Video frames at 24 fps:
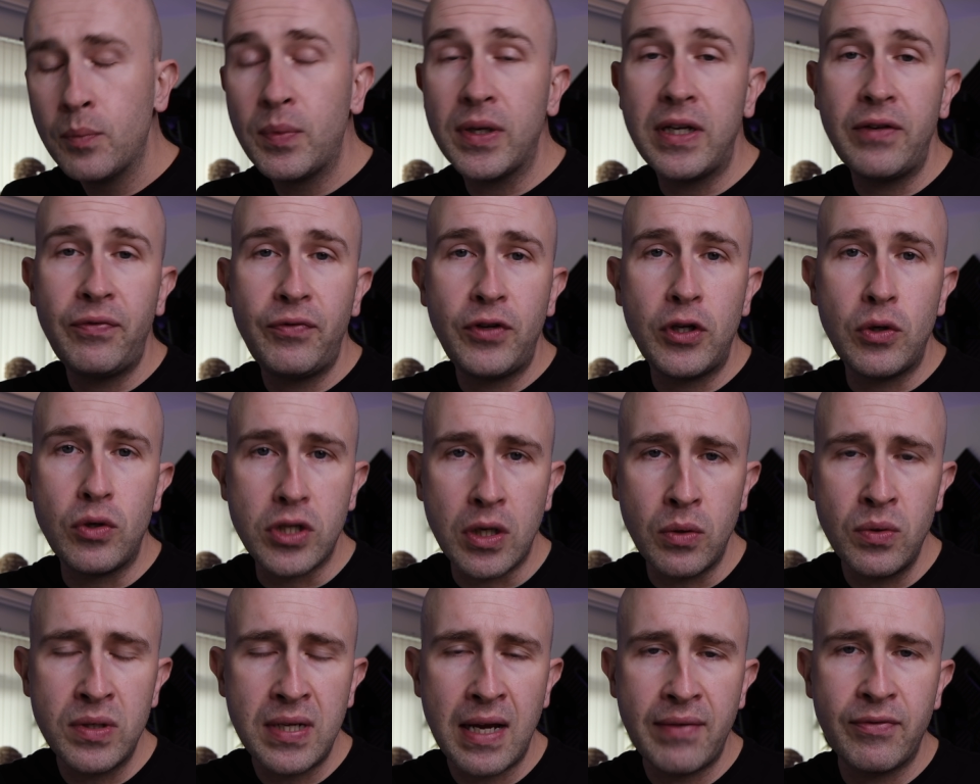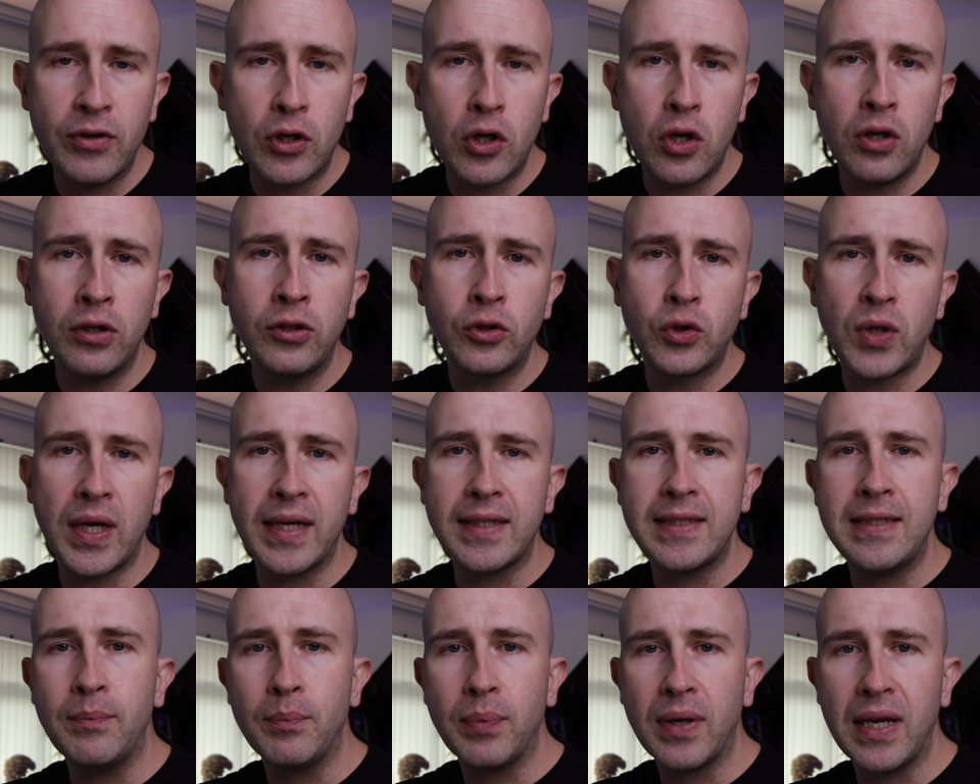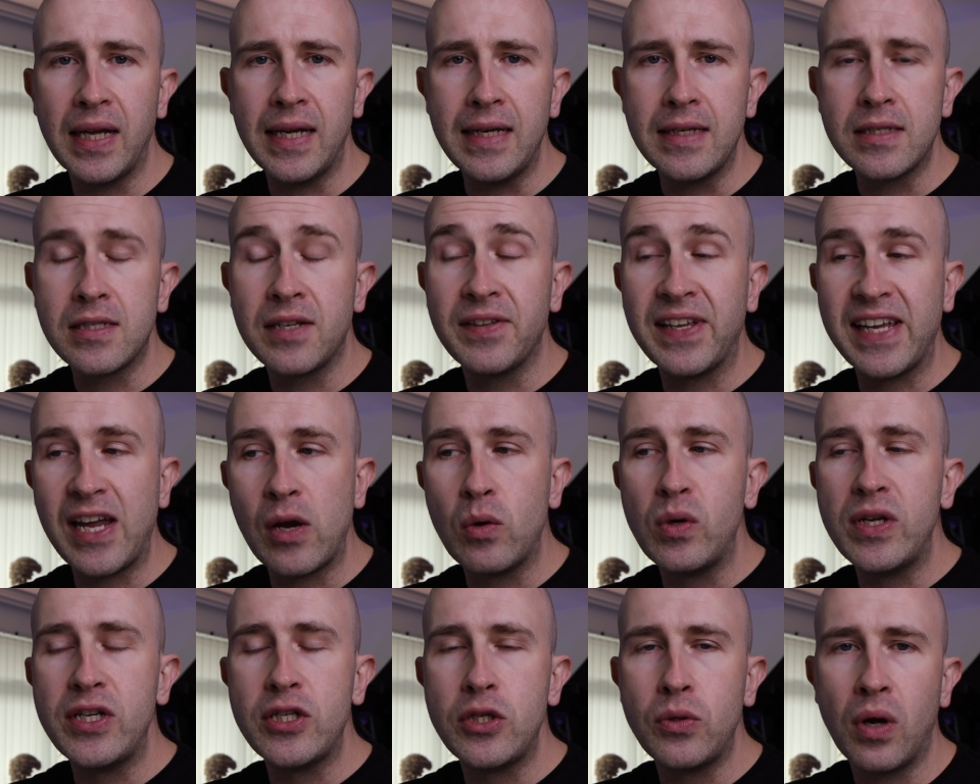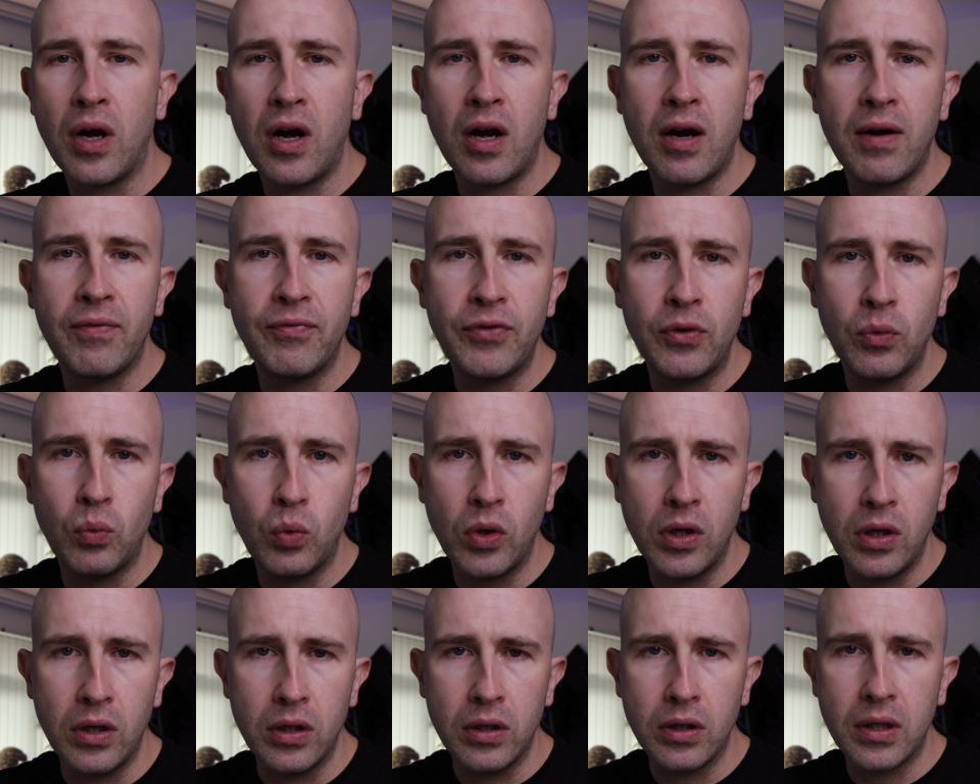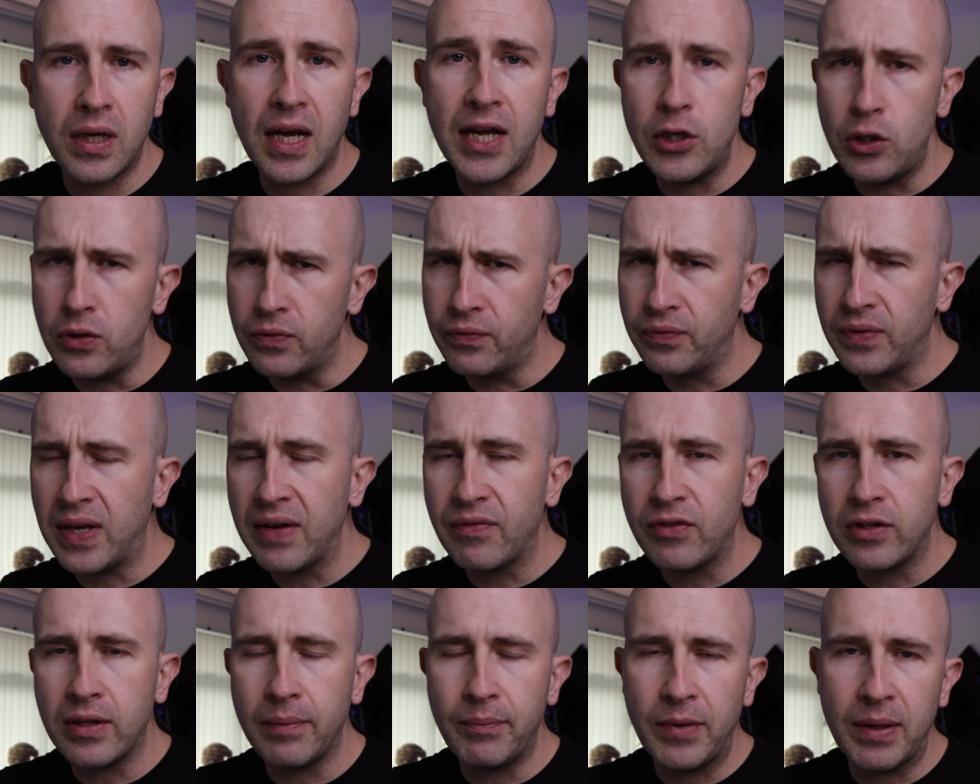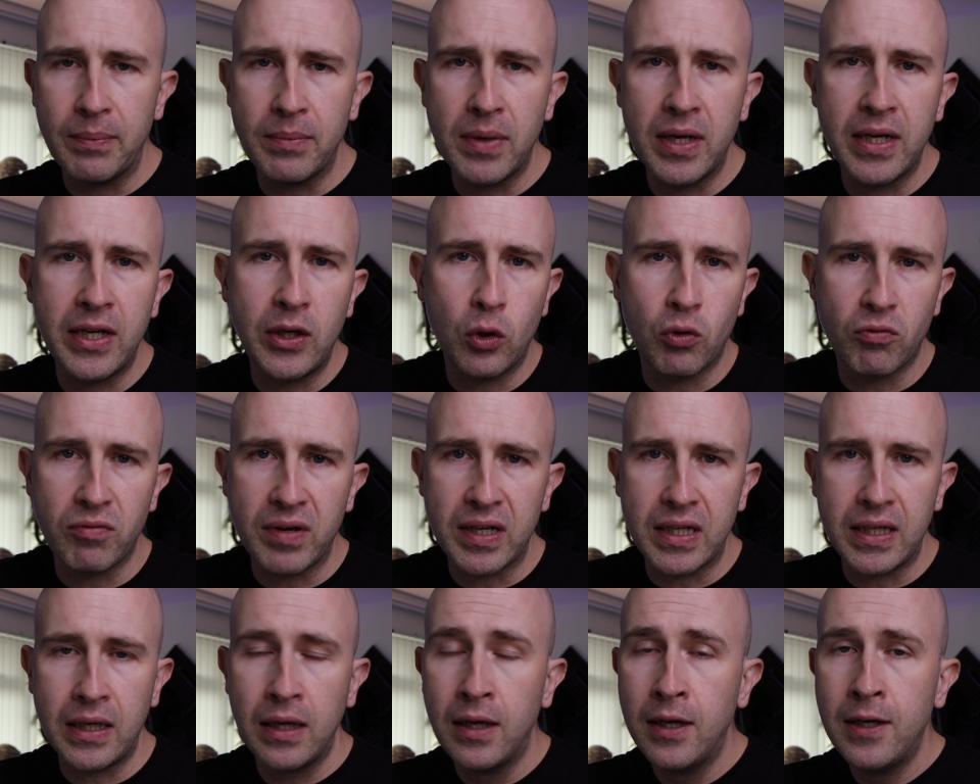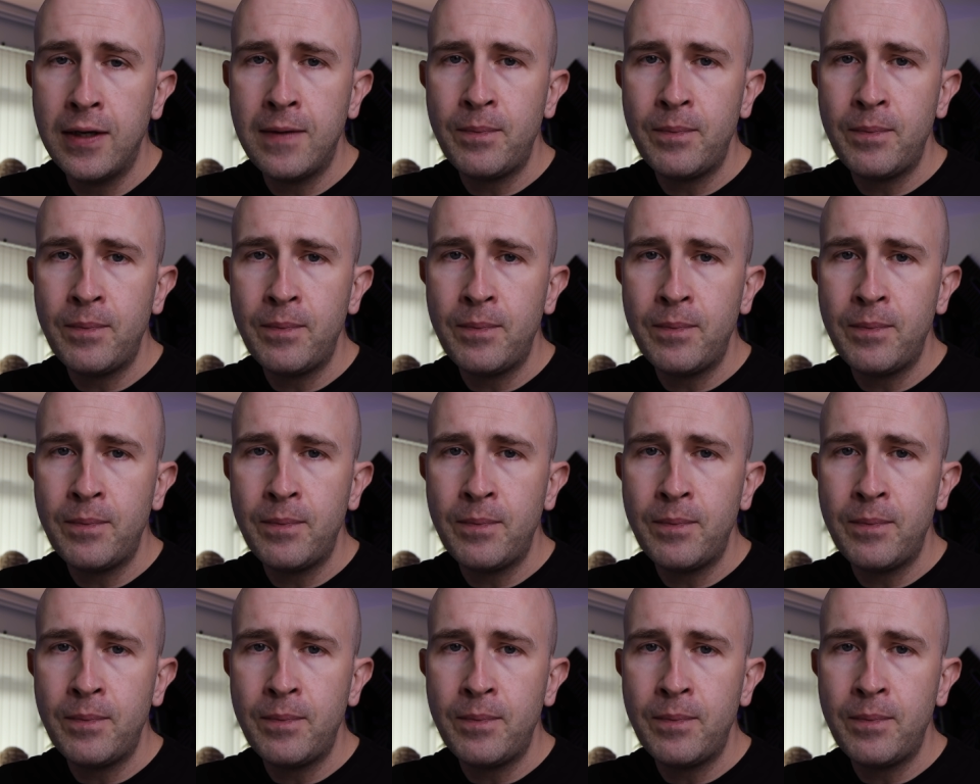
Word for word: But if you don't have a contract in place and they only do half the work and you've given them the money already,